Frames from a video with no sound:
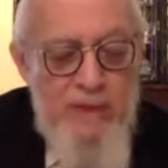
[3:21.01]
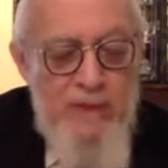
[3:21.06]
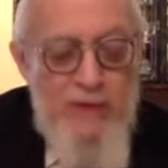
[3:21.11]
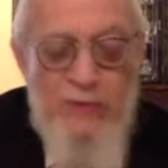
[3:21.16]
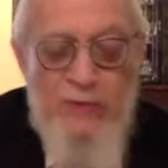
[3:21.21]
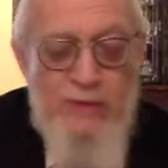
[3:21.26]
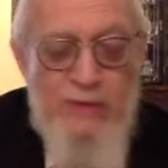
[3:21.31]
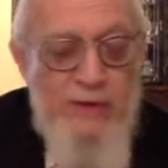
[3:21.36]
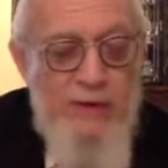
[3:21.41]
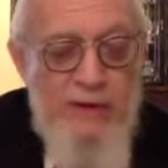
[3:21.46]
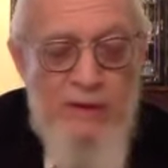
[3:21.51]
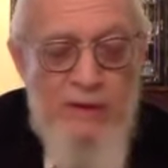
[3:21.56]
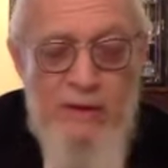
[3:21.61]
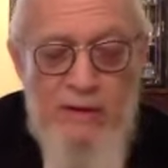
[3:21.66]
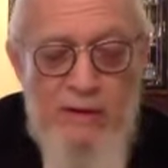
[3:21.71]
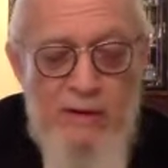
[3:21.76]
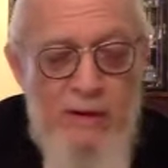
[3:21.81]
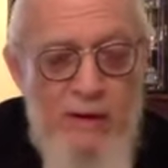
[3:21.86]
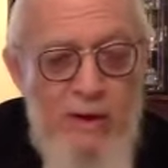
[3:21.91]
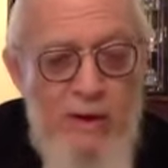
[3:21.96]
Interesting.
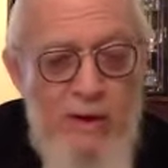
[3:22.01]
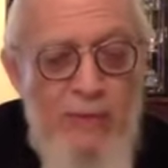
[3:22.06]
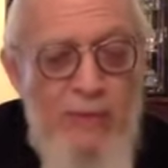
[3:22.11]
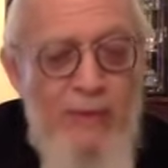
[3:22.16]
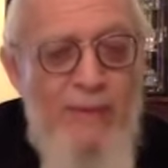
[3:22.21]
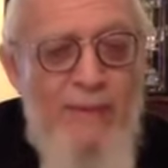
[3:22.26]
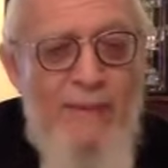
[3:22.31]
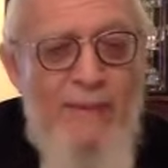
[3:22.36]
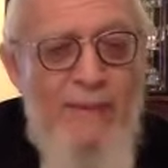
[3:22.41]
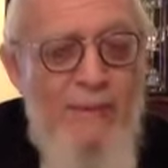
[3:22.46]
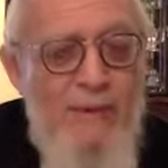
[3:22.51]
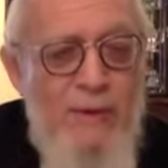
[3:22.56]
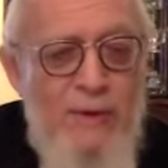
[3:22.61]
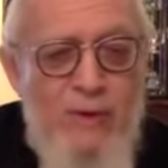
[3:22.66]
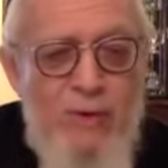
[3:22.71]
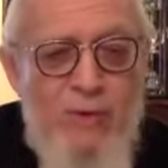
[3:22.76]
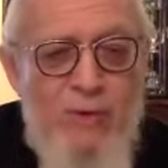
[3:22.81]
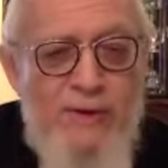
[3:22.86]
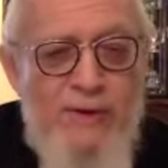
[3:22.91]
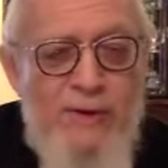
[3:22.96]
Rambam
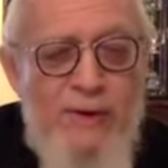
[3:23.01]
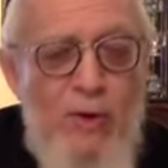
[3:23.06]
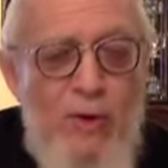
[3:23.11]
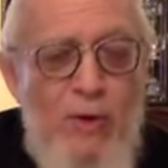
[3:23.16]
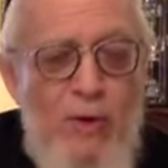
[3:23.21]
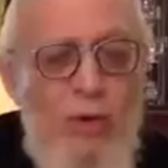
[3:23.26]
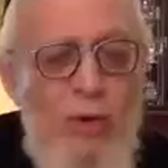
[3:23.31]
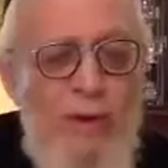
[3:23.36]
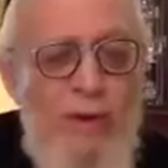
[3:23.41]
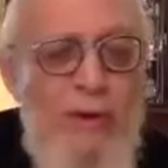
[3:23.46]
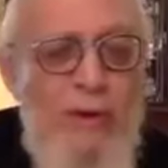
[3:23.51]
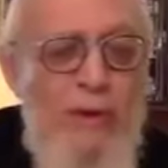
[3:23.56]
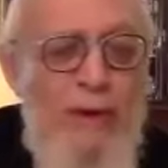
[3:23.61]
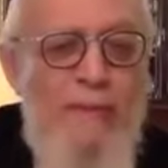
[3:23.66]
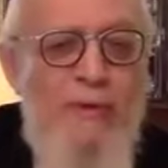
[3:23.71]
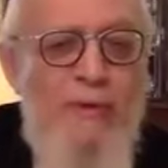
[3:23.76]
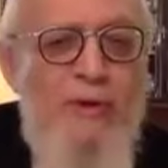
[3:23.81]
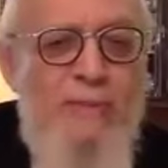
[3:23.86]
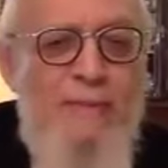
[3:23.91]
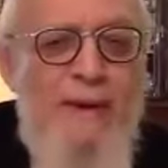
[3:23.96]
concludes the only way you're
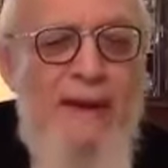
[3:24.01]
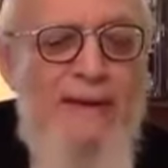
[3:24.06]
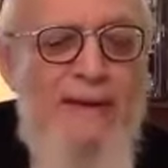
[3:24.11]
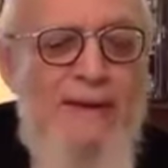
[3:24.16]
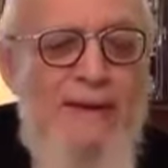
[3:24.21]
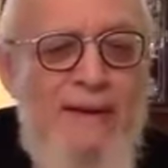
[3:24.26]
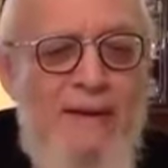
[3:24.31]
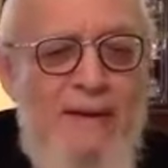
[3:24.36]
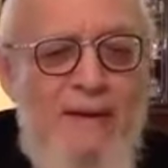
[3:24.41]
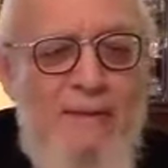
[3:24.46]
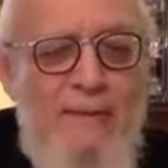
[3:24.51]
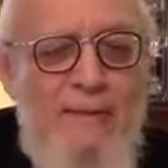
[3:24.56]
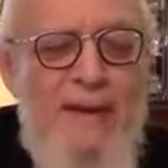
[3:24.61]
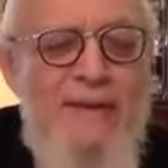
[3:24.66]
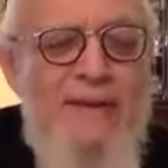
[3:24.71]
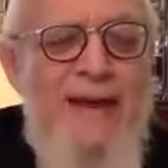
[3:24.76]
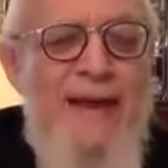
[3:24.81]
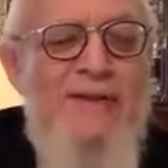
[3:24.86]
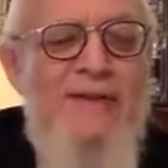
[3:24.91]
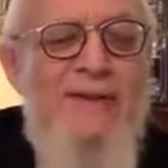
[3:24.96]
able to maintain,
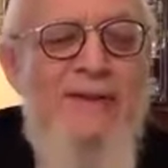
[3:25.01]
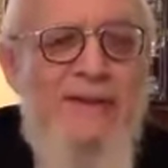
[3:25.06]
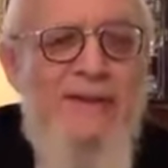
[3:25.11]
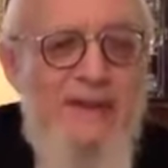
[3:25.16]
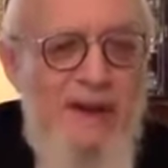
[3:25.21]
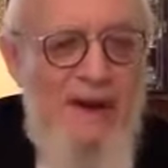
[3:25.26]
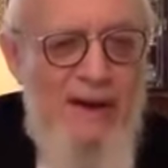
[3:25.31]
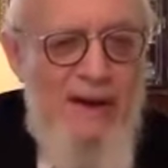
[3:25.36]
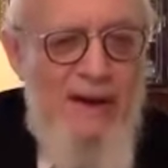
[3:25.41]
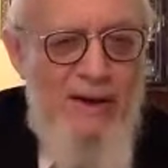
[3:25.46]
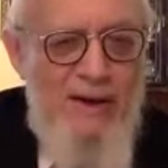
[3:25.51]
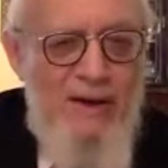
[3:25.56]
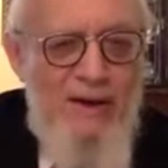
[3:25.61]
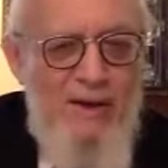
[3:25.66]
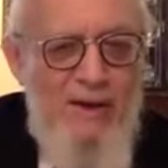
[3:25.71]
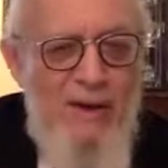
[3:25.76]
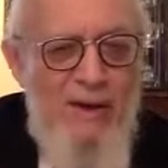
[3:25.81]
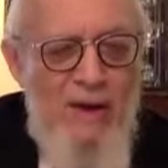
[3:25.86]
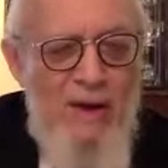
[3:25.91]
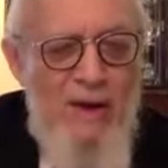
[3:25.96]
maintain society